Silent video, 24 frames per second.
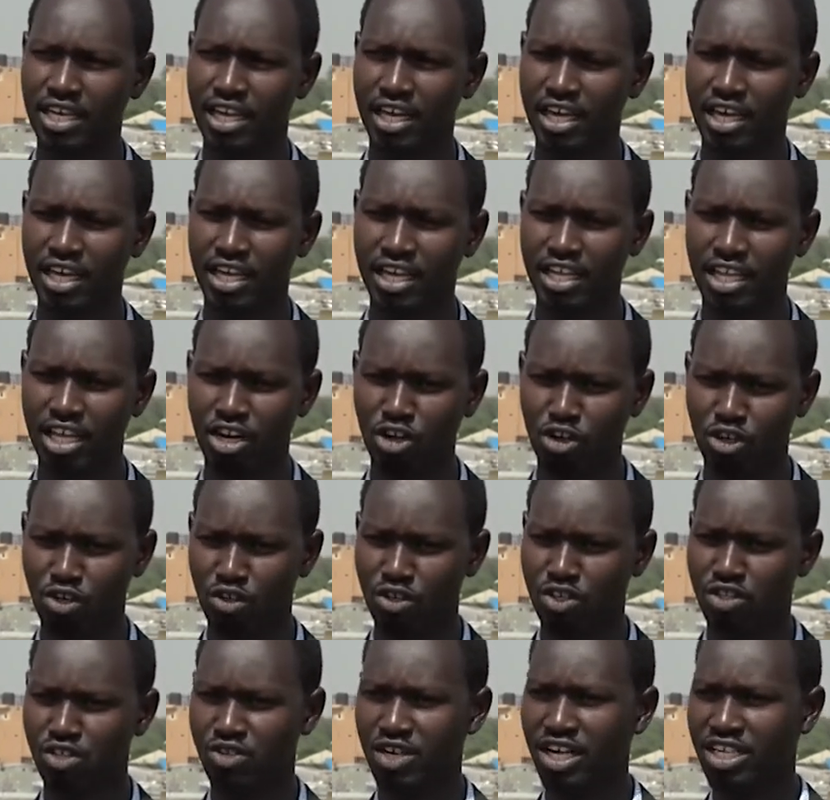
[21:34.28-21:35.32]
in the road
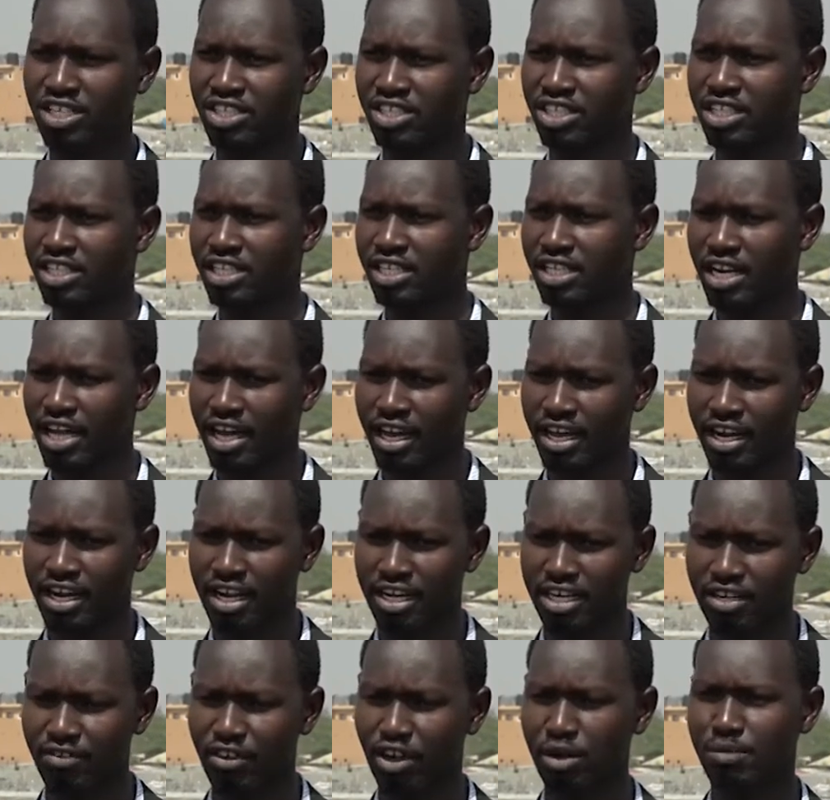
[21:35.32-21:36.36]
construction and
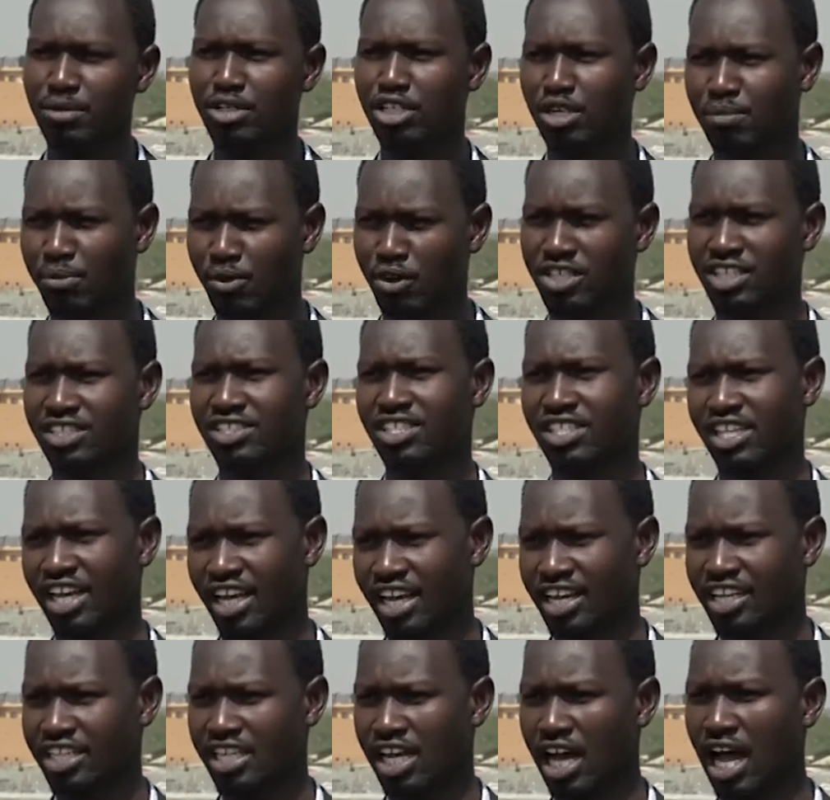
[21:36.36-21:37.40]
developmental projects in the
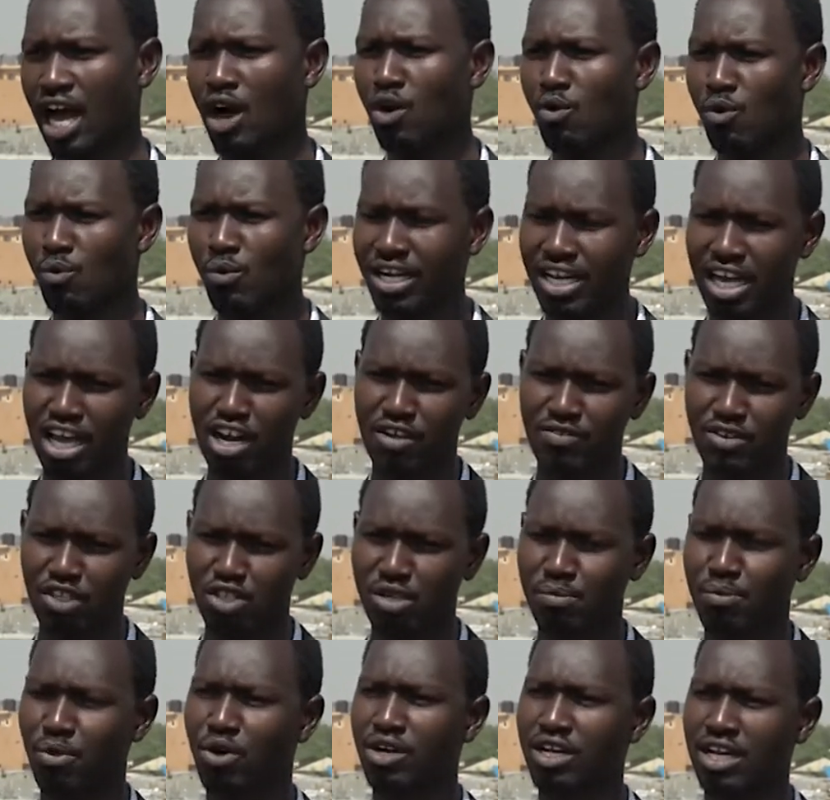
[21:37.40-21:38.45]
country. What kind of a
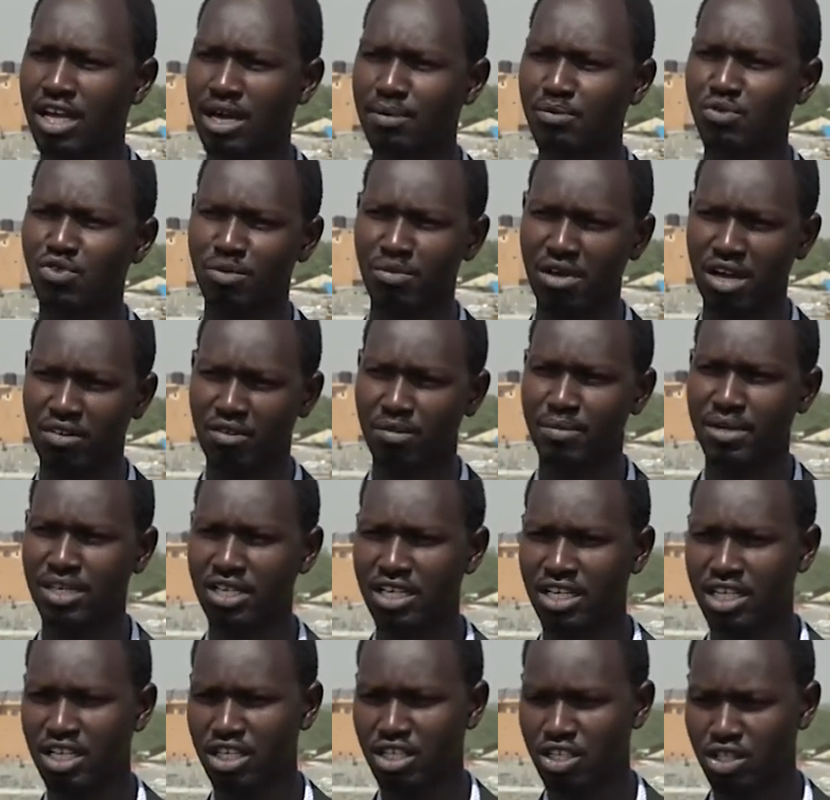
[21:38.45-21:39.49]
support comes from government
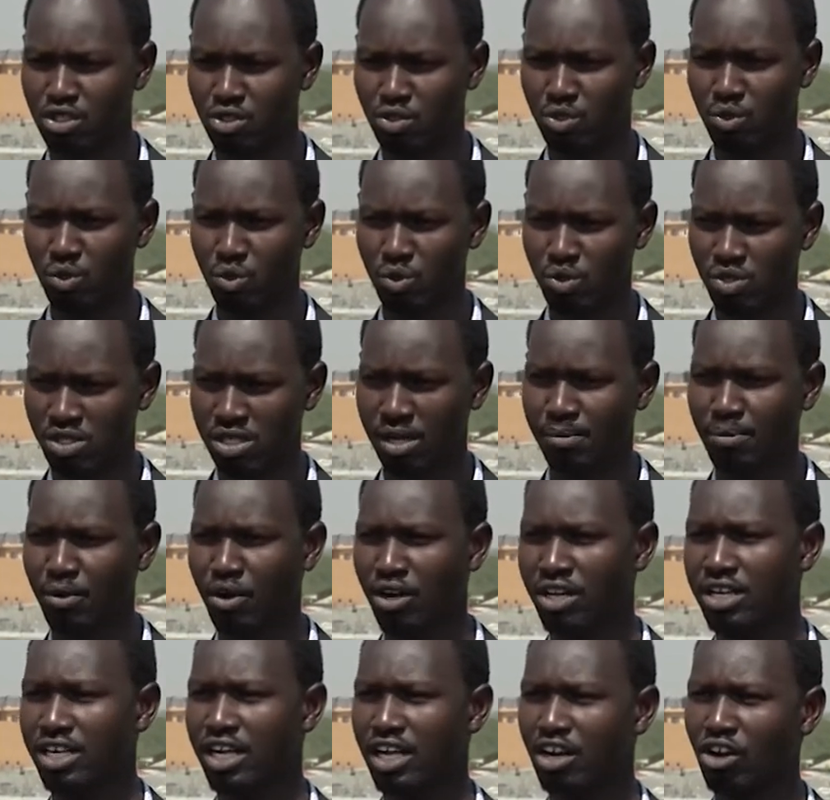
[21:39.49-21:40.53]
to
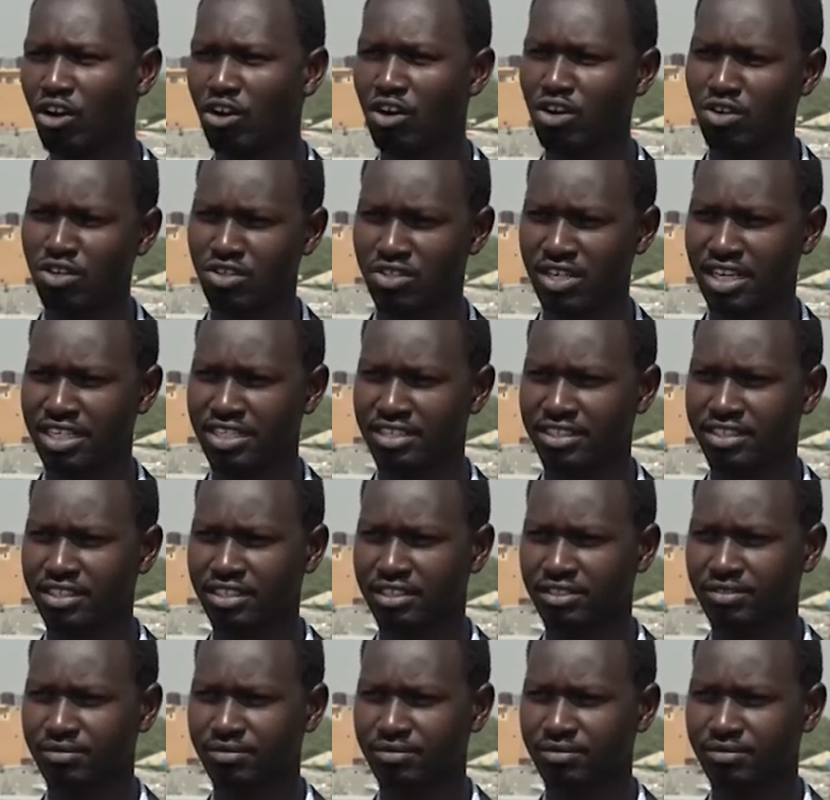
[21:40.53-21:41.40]
support the local contractors?